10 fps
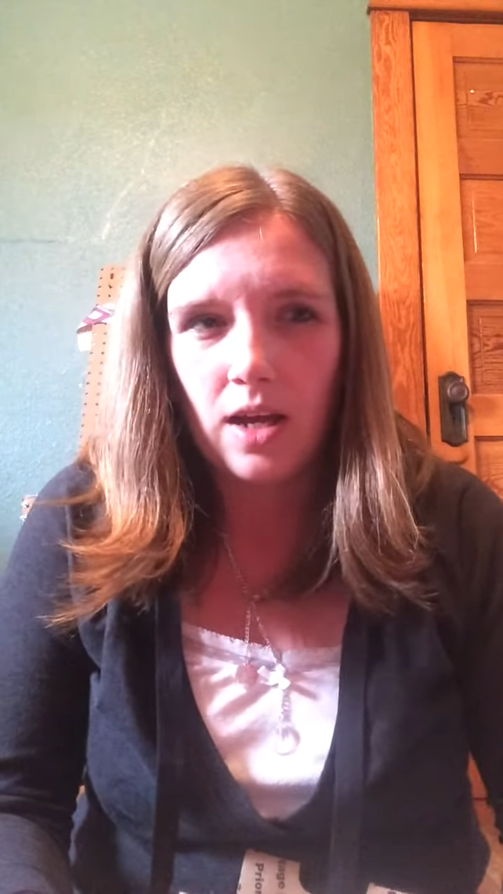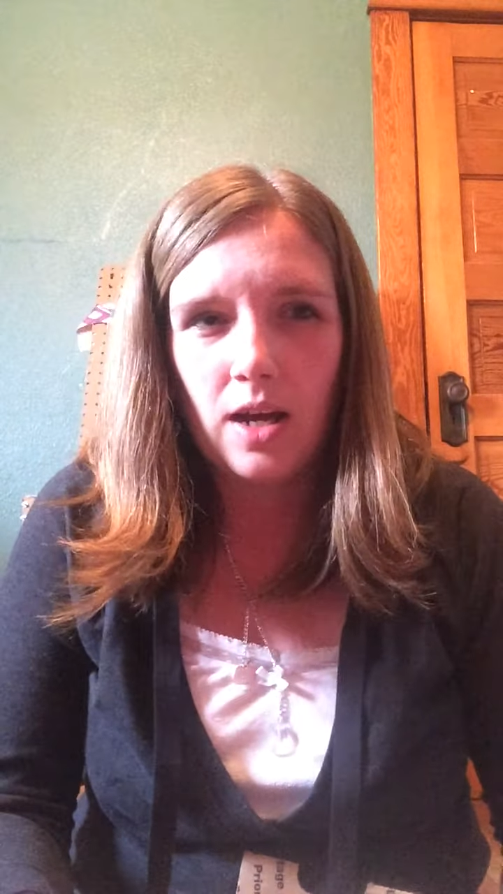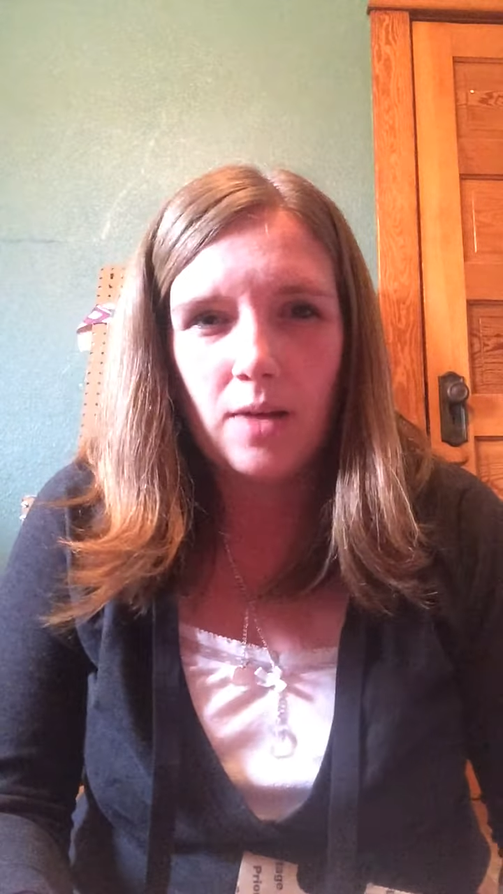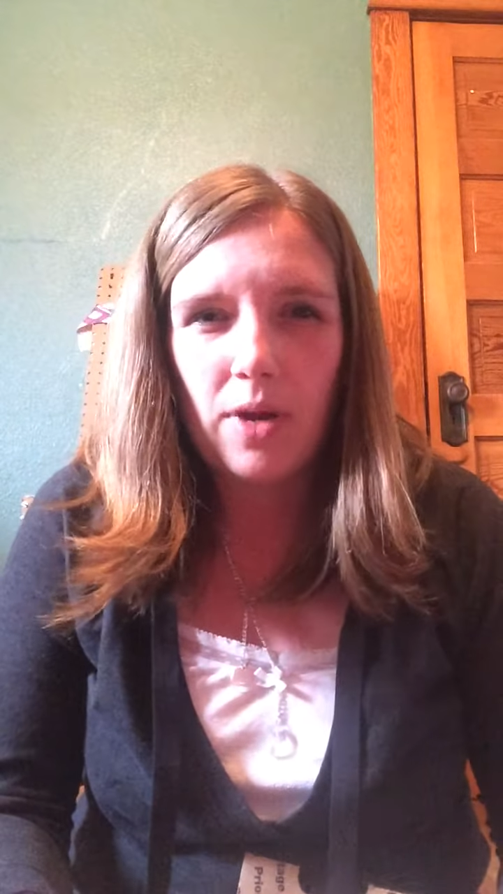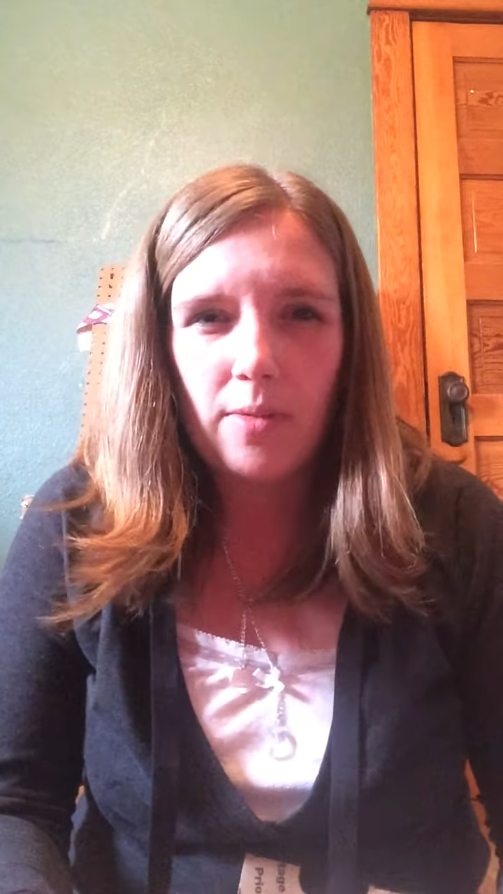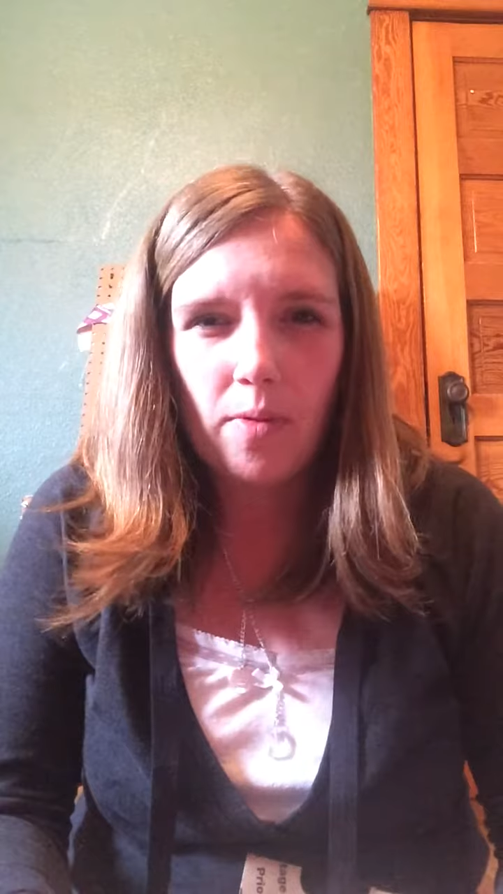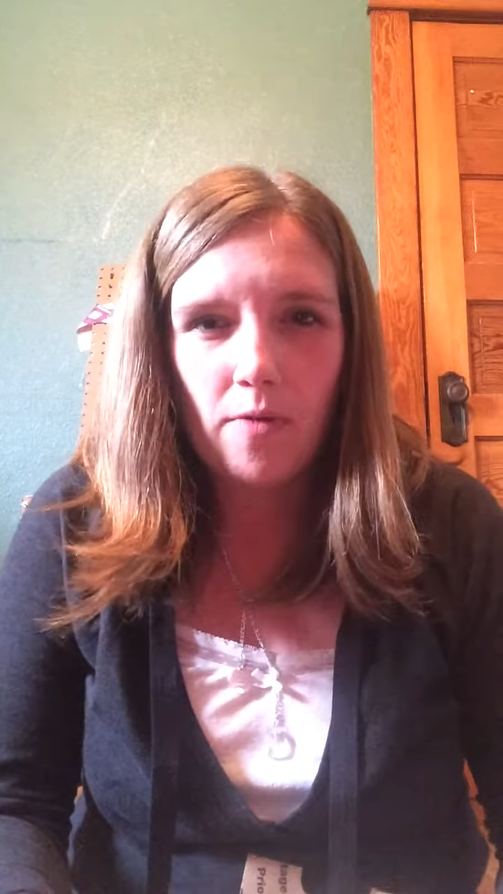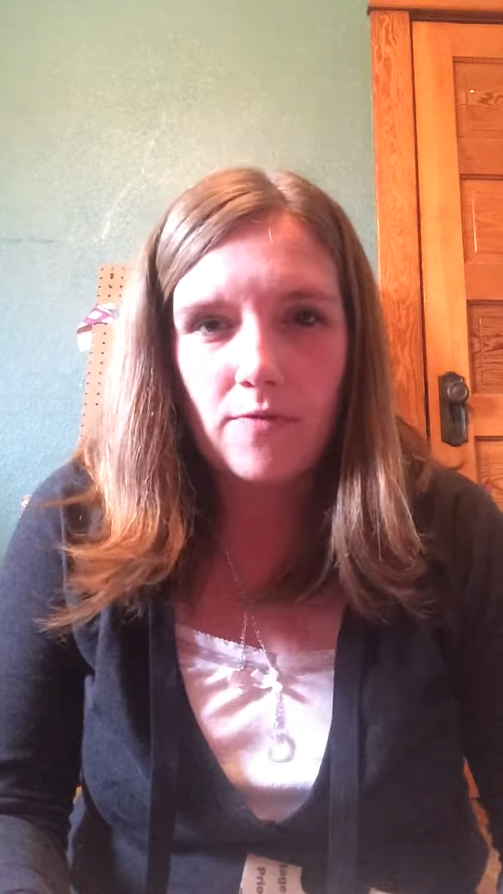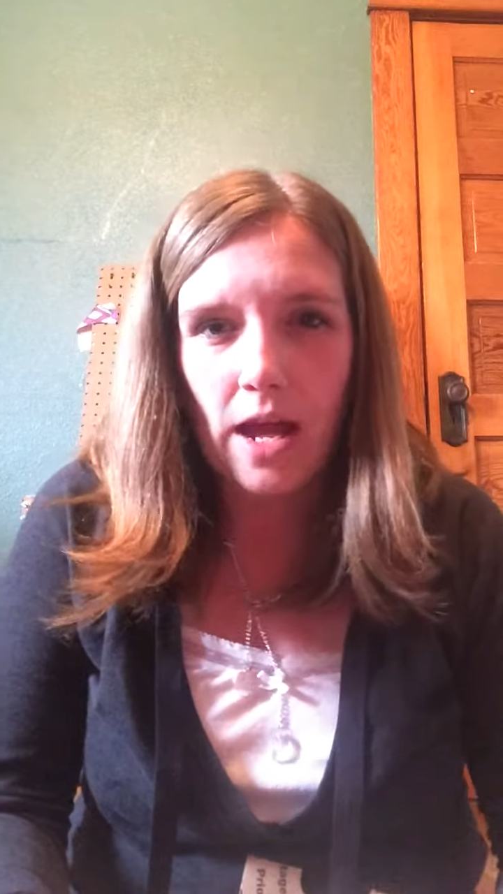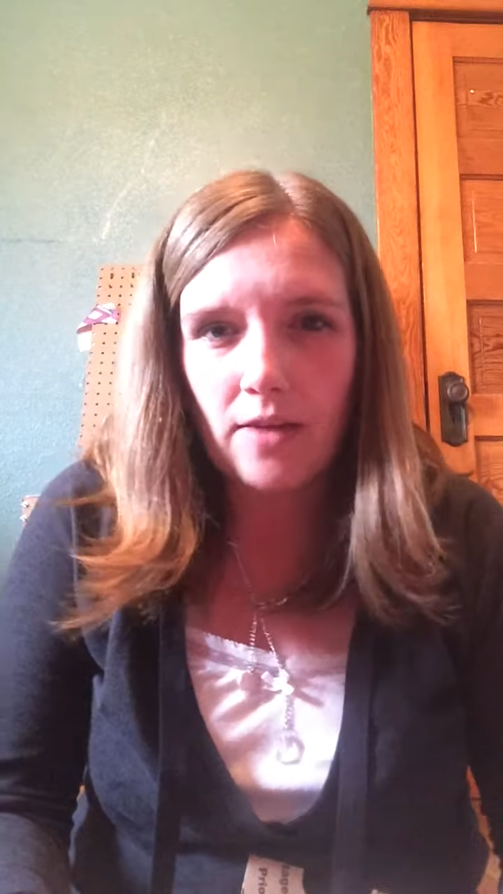probably
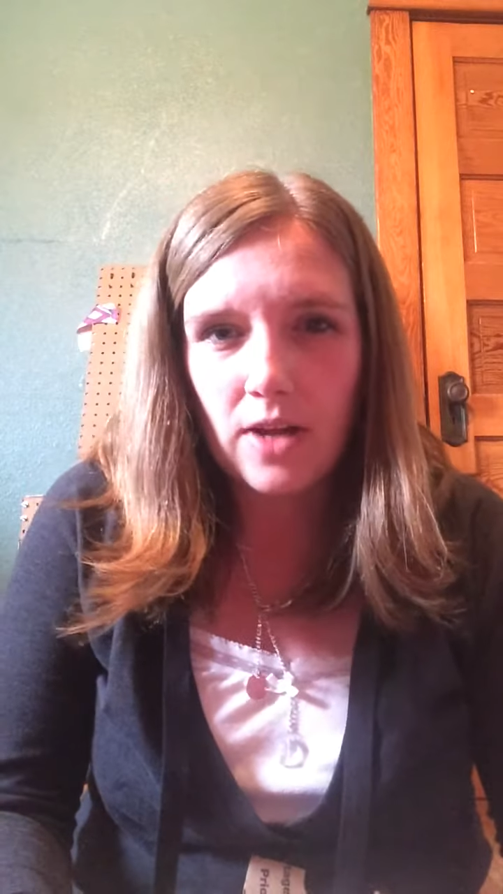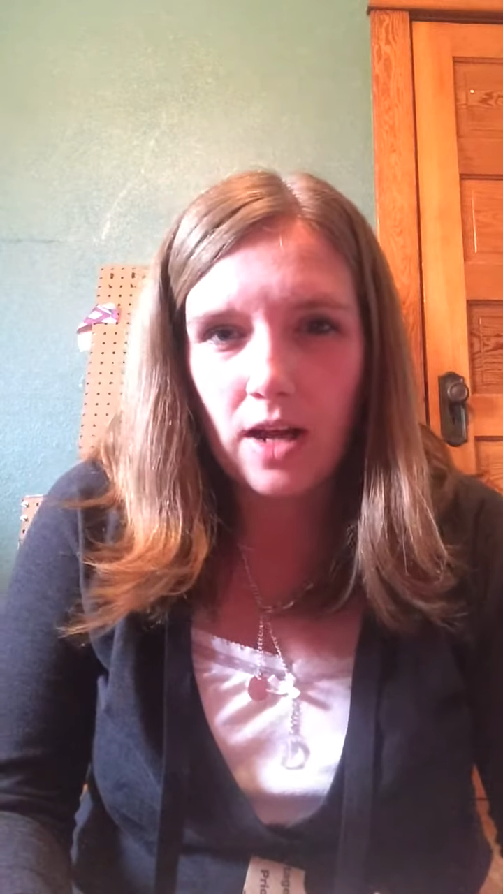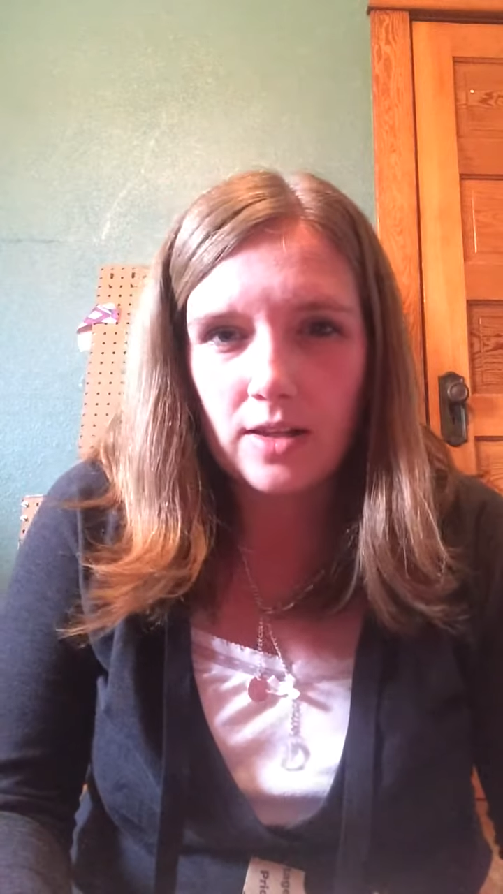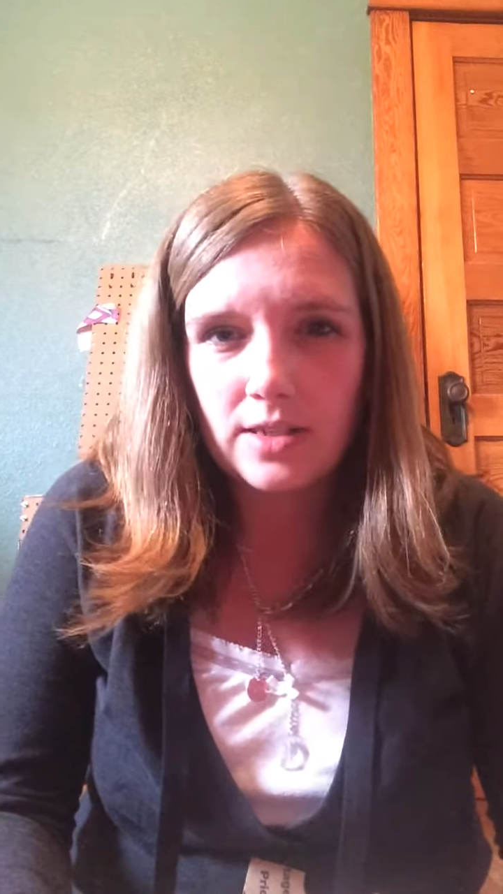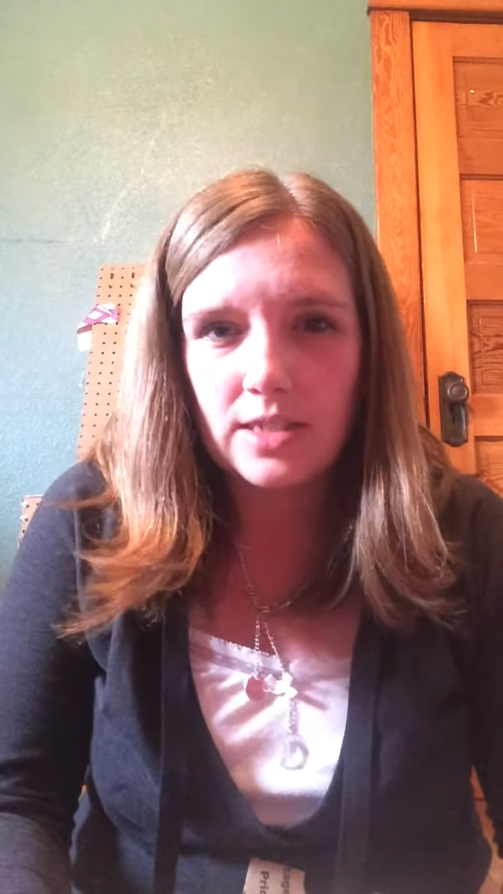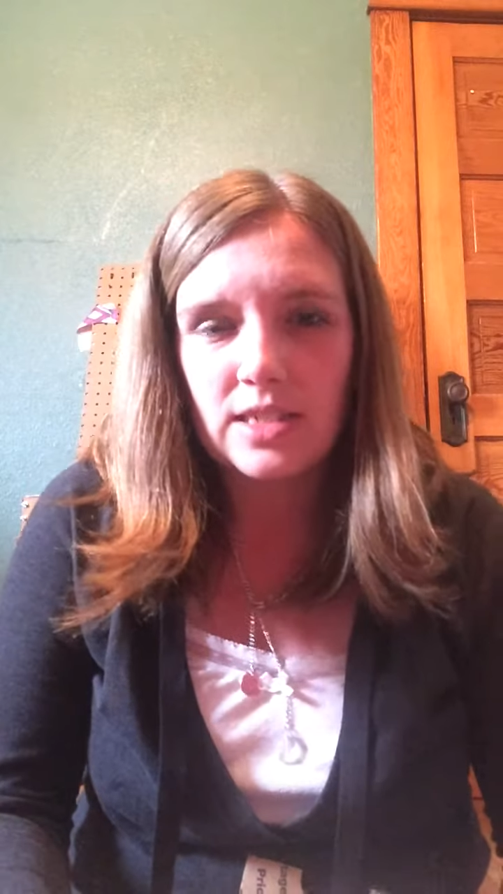about $5